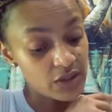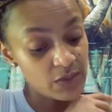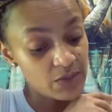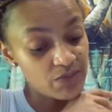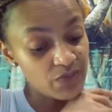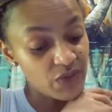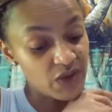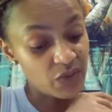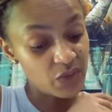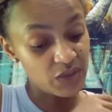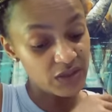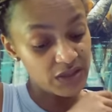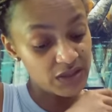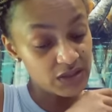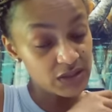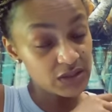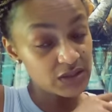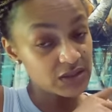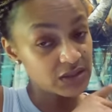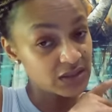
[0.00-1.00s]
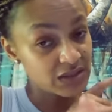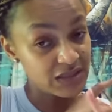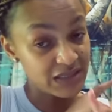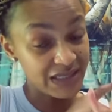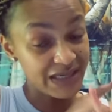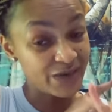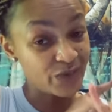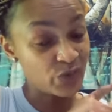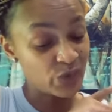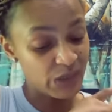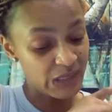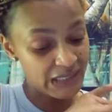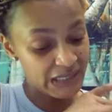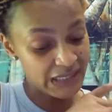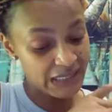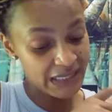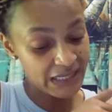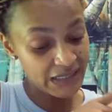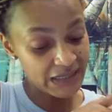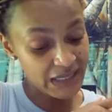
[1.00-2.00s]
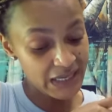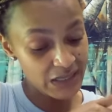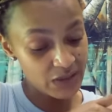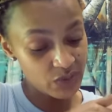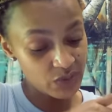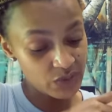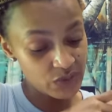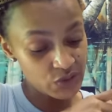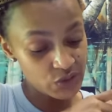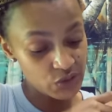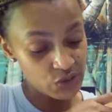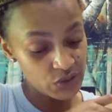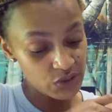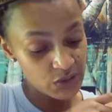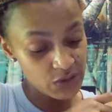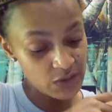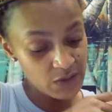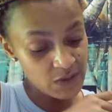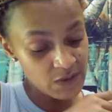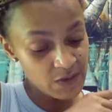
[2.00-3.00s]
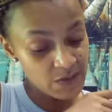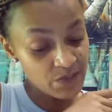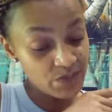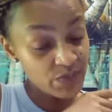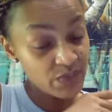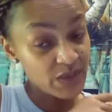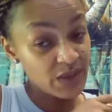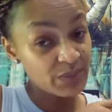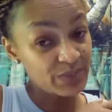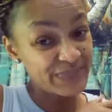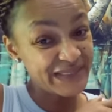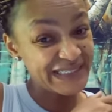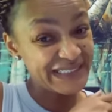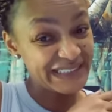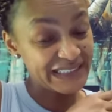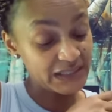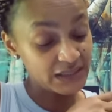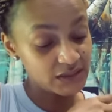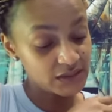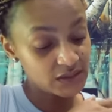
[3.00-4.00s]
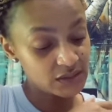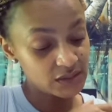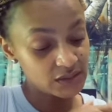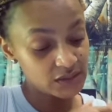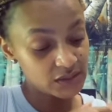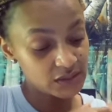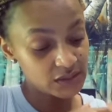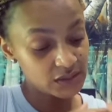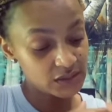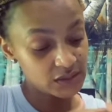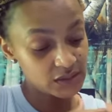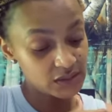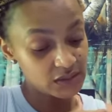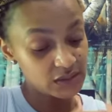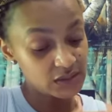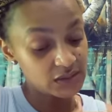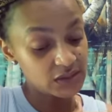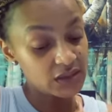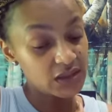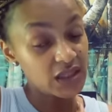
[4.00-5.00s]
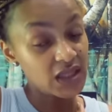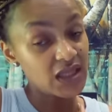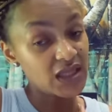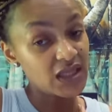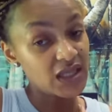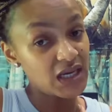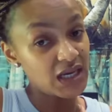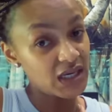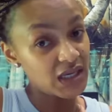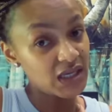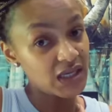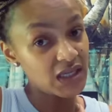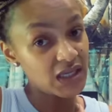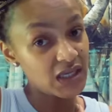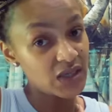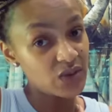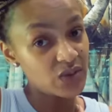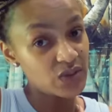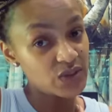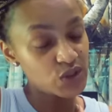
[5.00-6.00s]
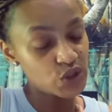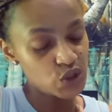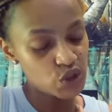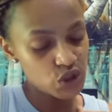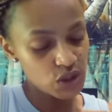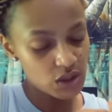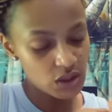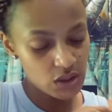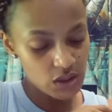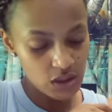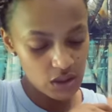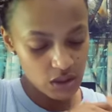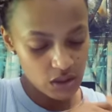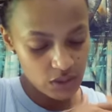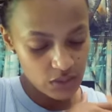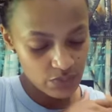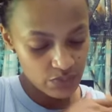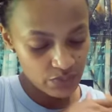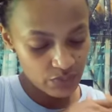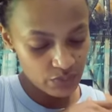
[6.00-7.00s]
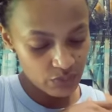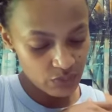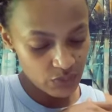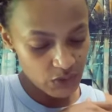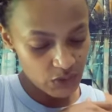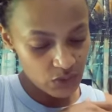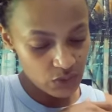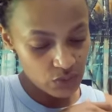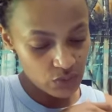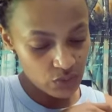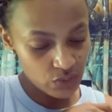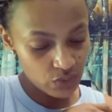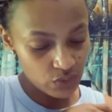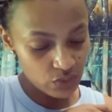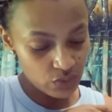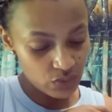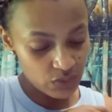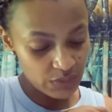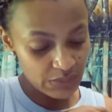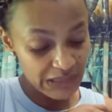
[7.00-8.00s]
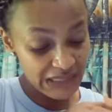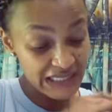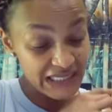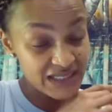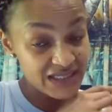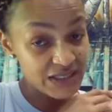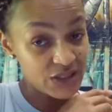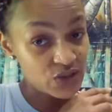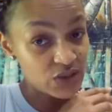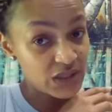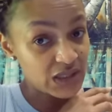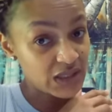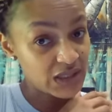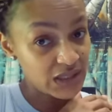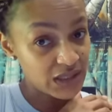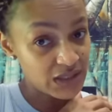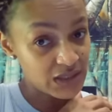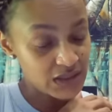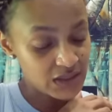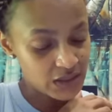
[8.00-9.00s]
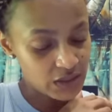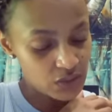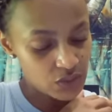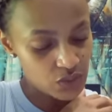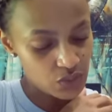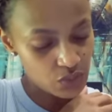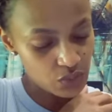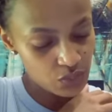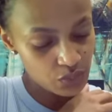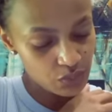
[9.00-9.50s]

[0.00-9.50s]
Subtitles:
a witness, they really like that question, plea, they like that question, so the pleas that you can enter into,